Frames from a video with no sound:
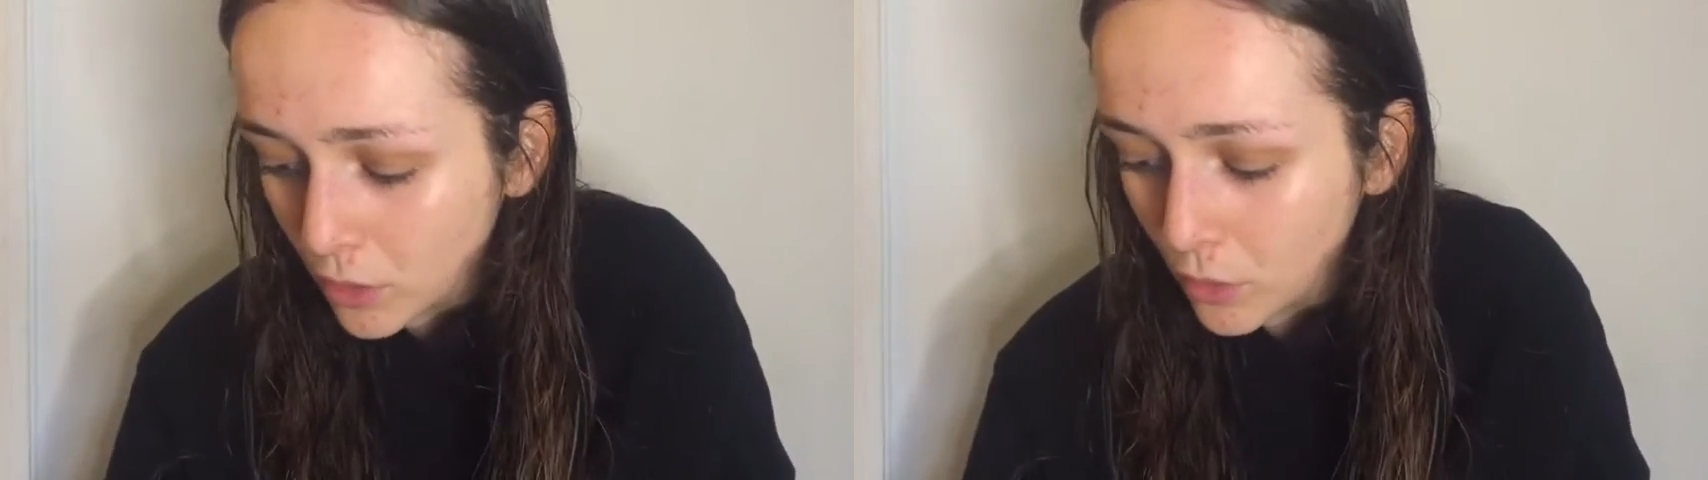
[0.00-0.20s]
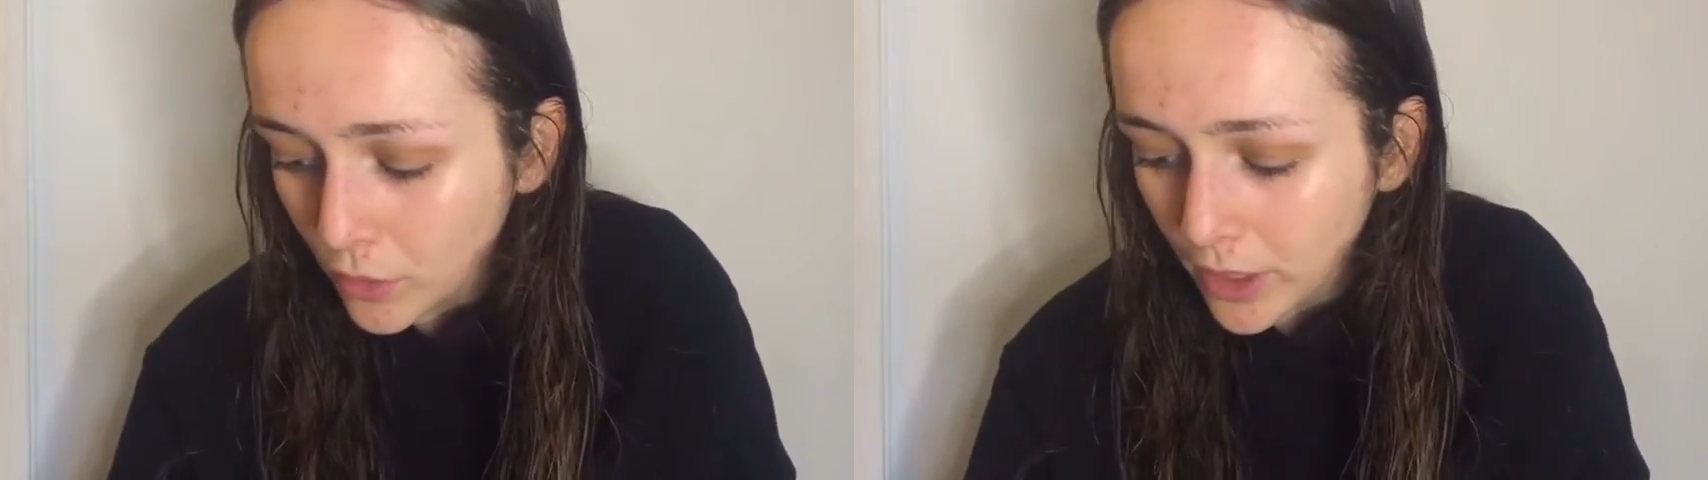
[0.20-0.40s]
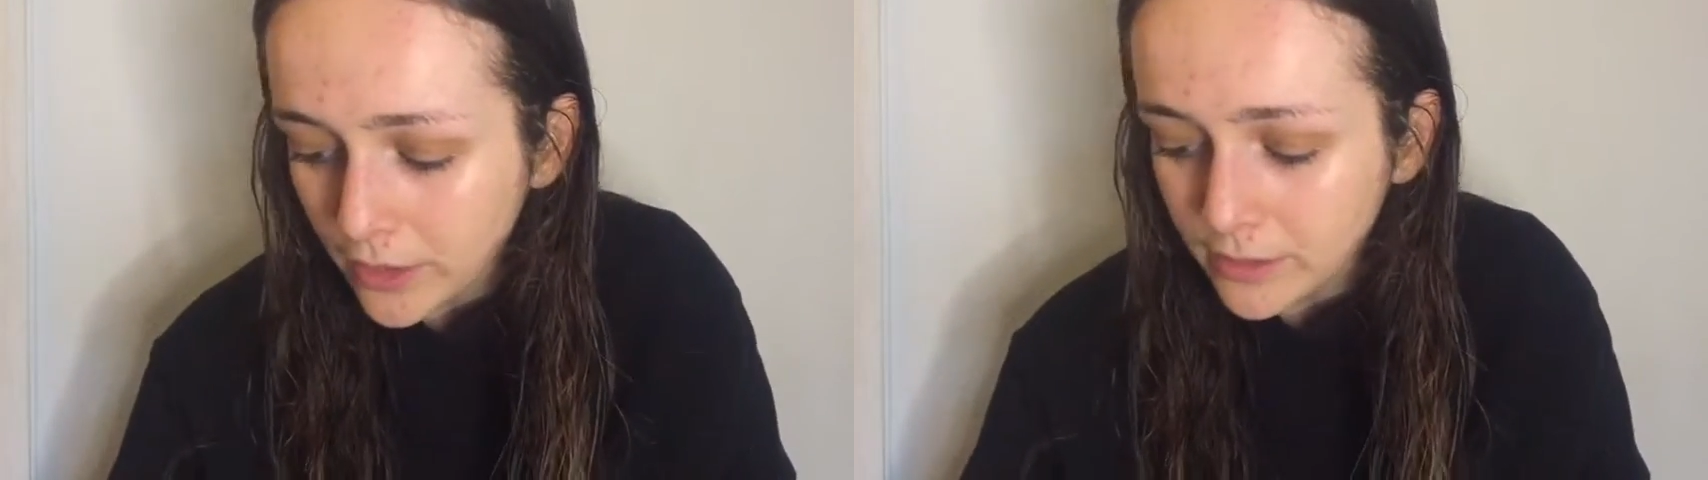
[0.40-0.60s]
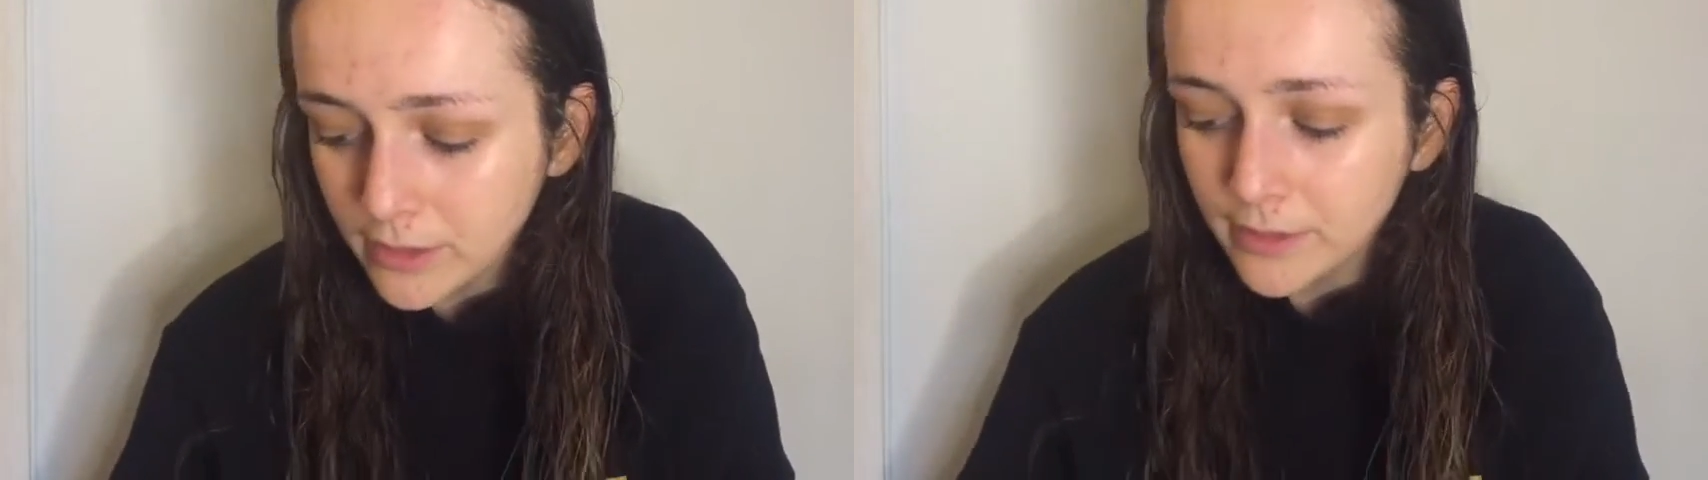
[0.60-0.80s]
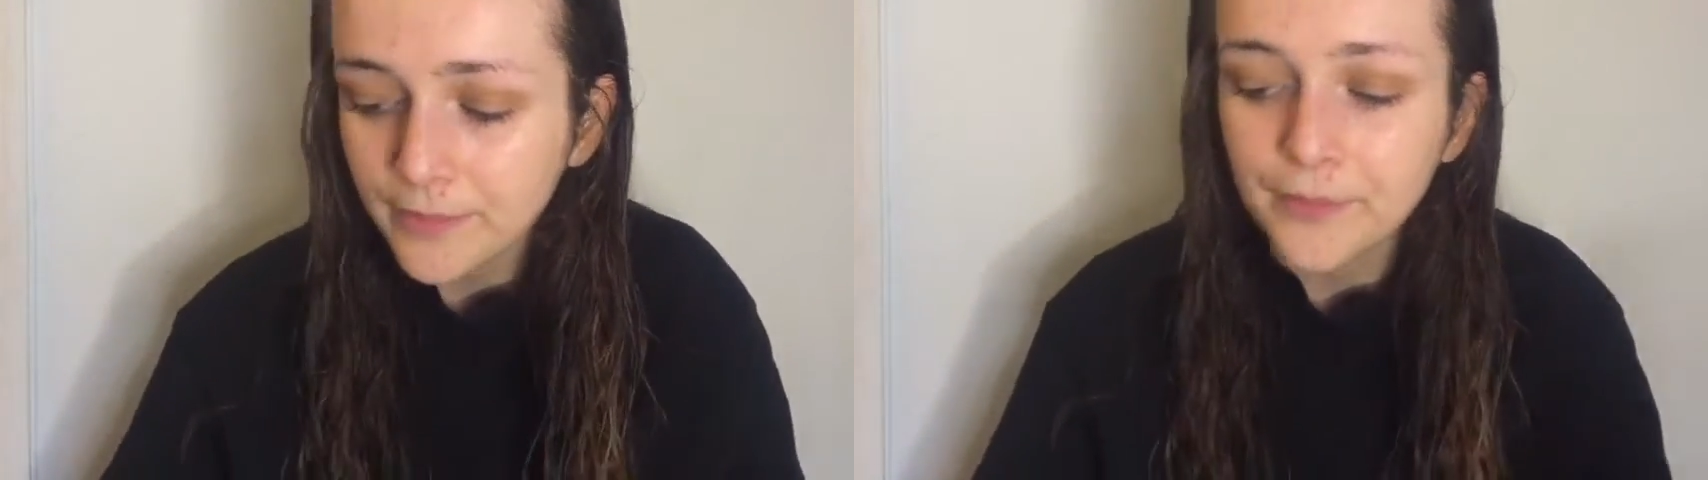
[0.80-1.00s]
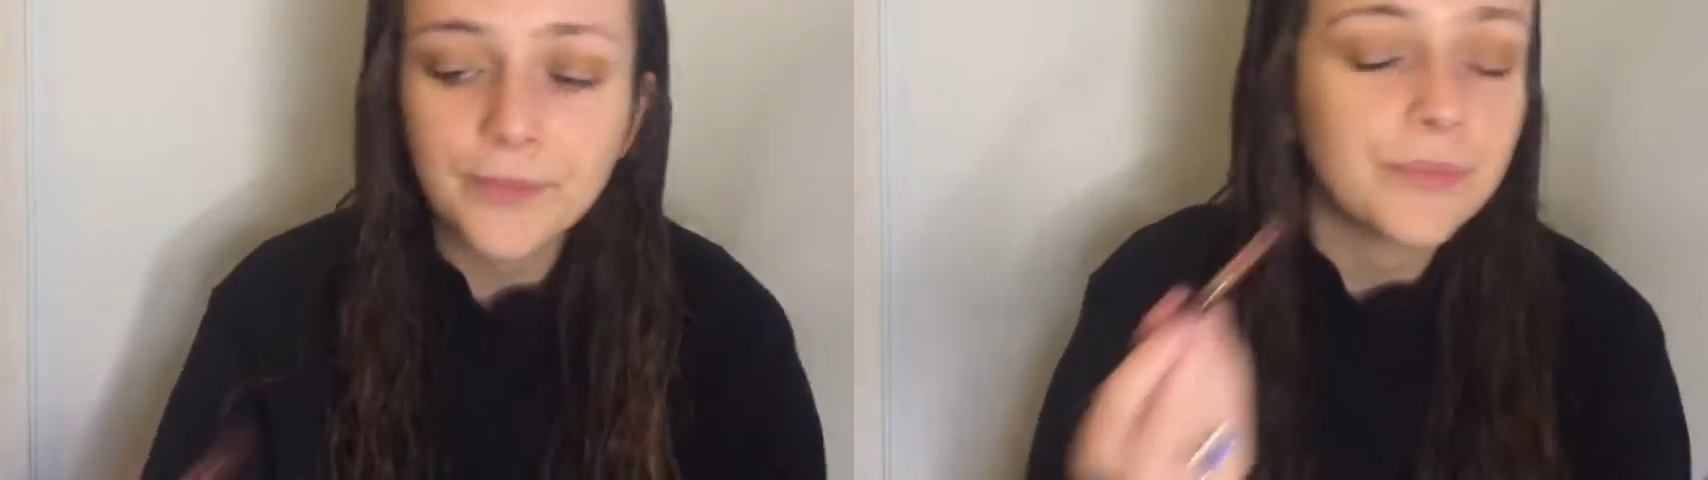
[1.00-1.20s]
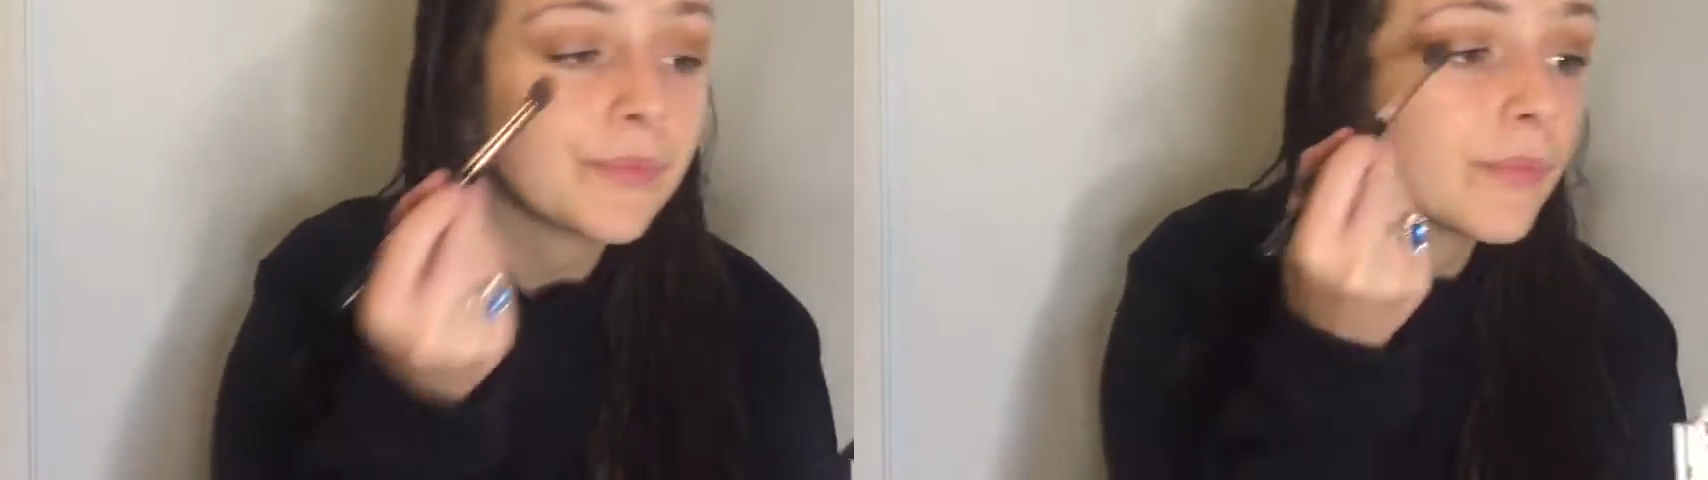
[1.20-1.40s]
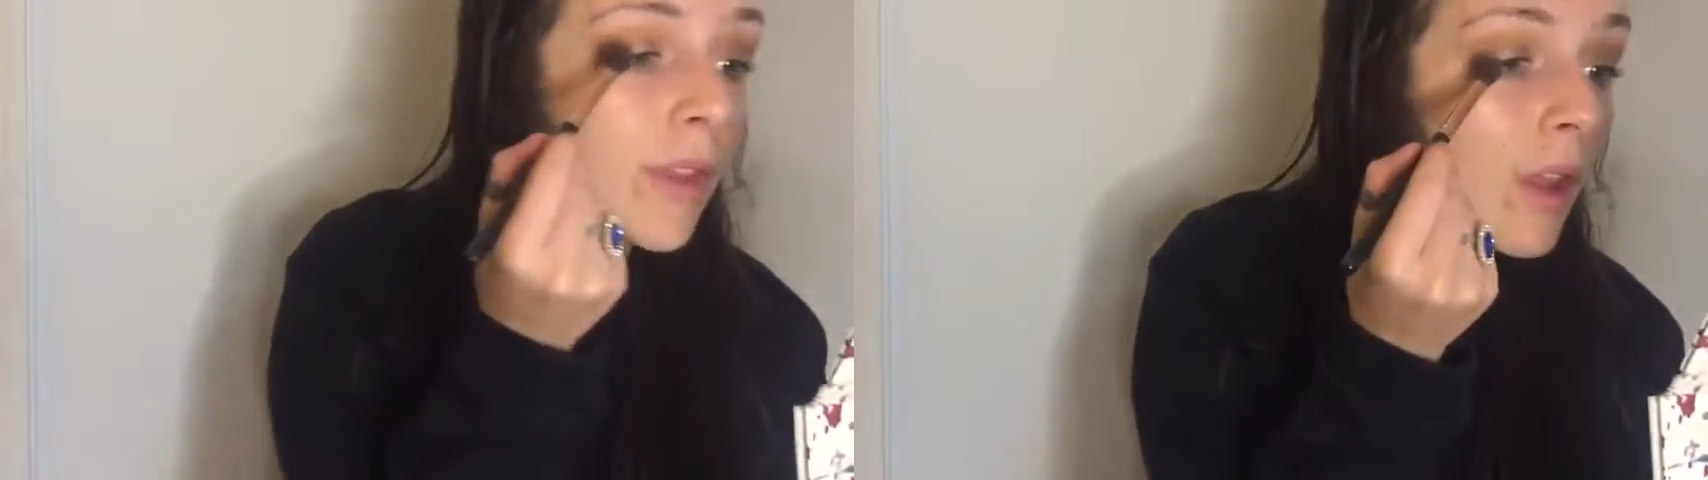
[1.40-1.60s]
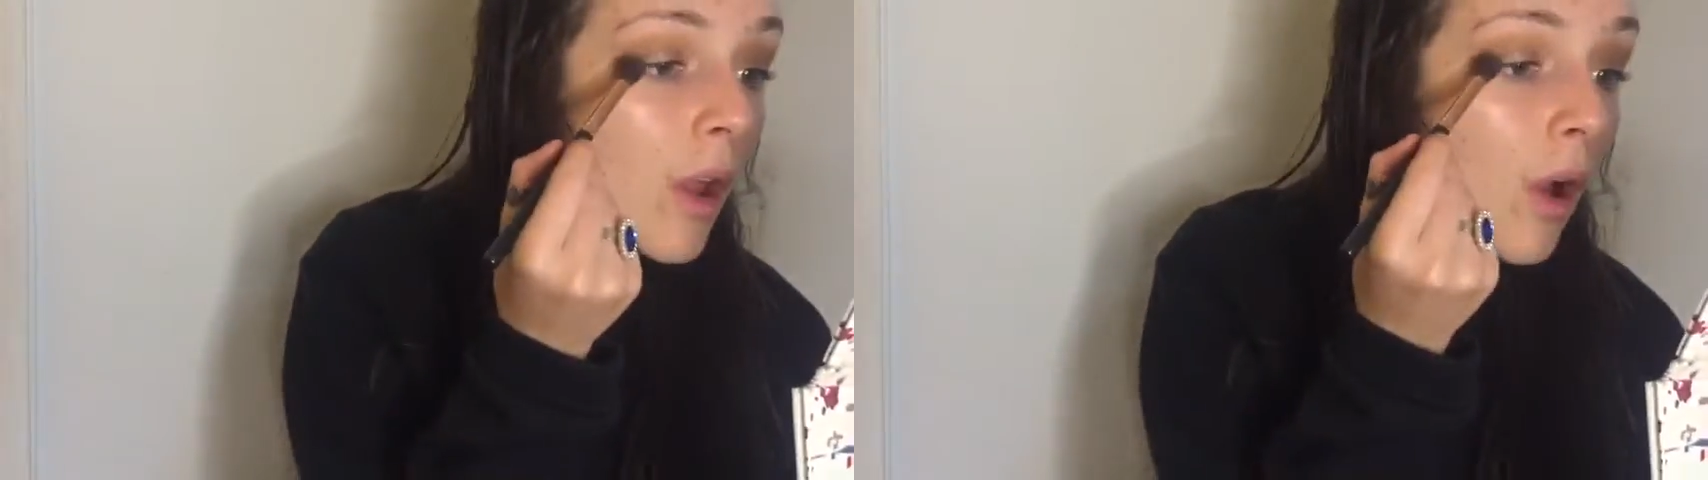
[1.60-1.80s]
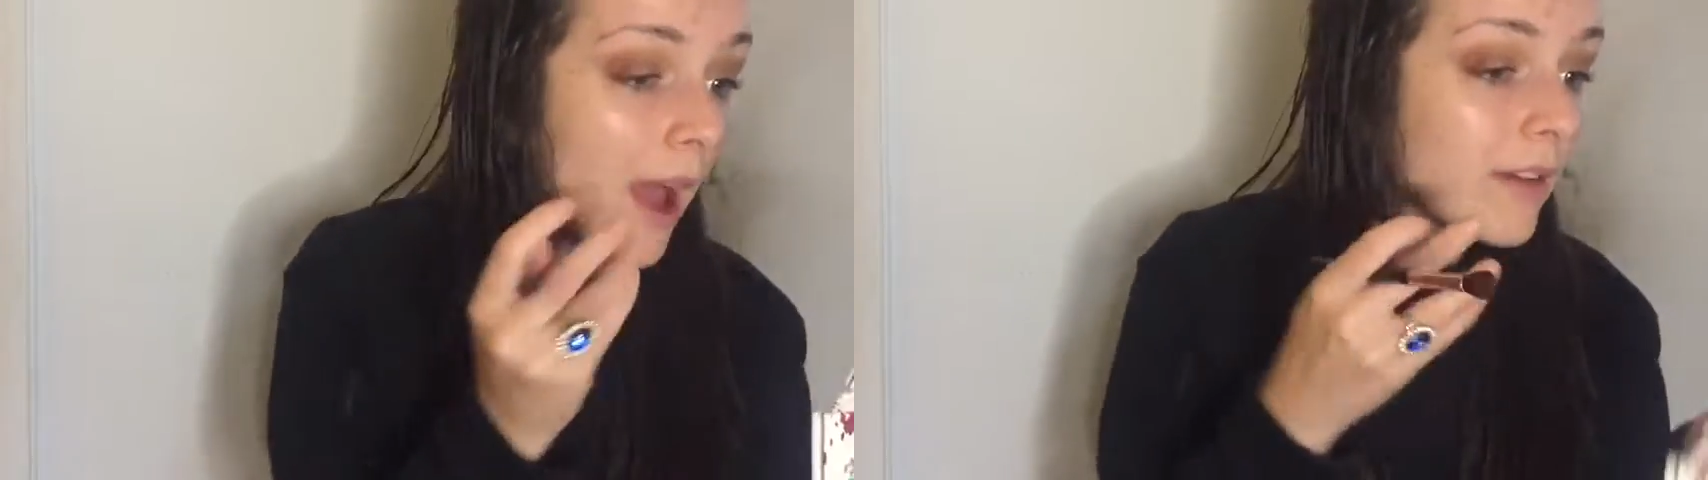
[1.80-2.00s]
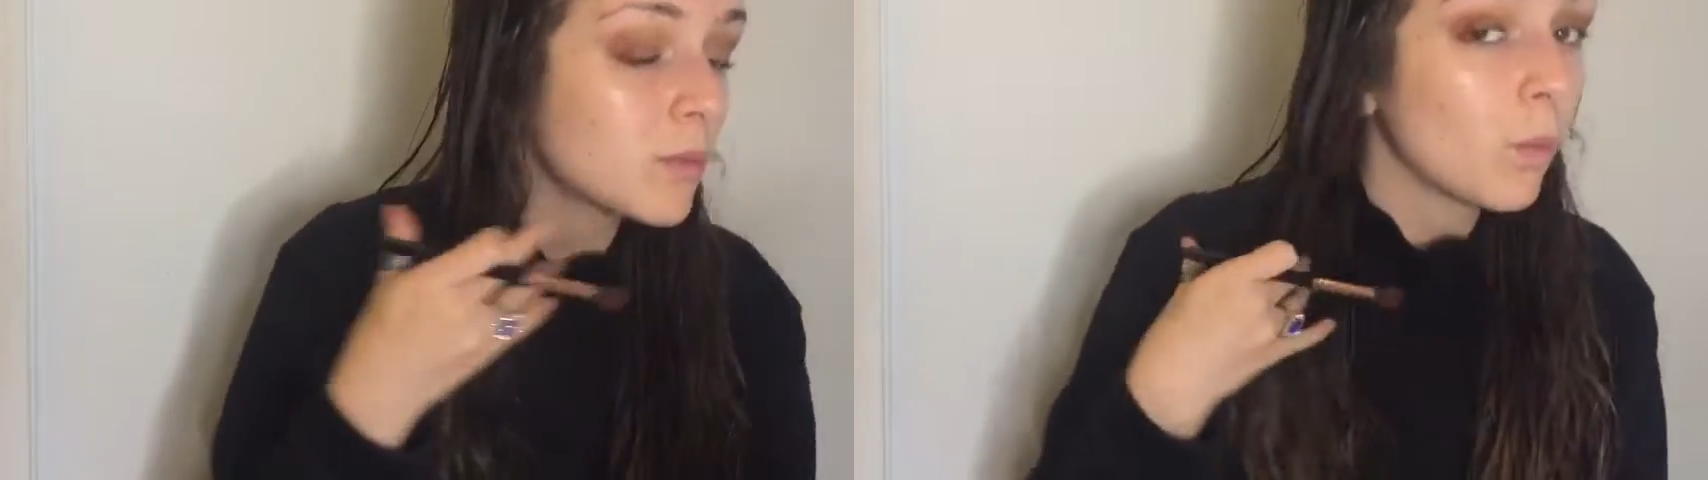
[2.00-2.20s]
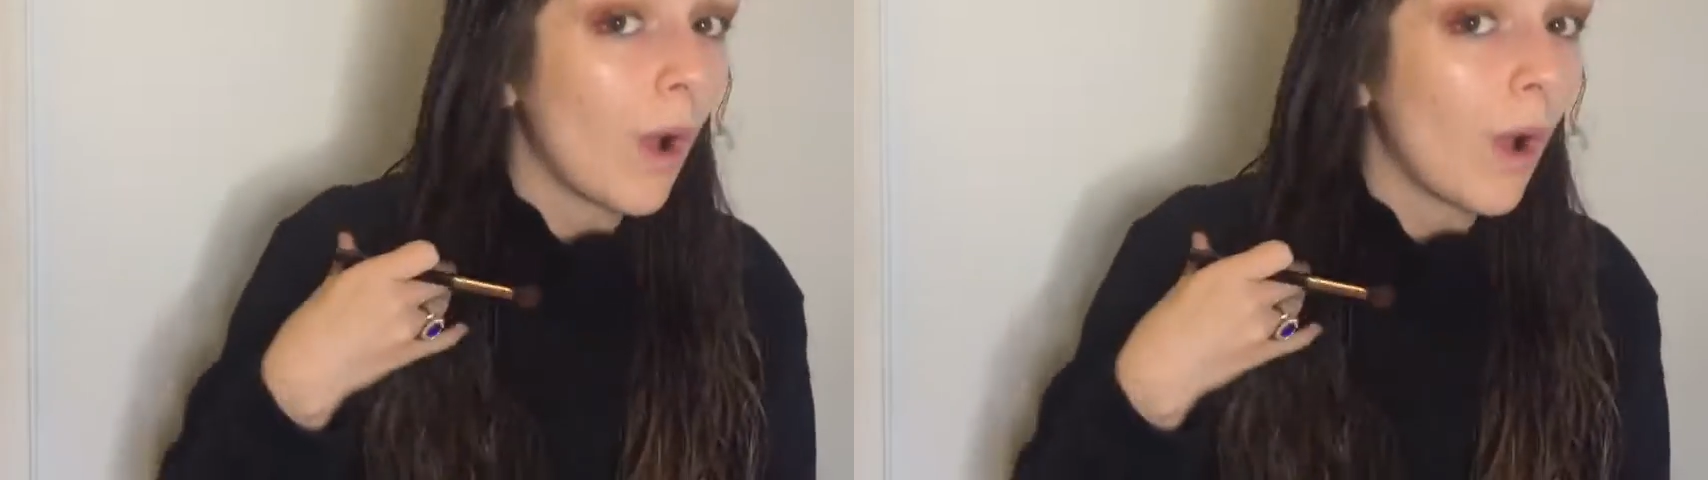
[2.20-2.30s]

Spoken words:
corners. My hair is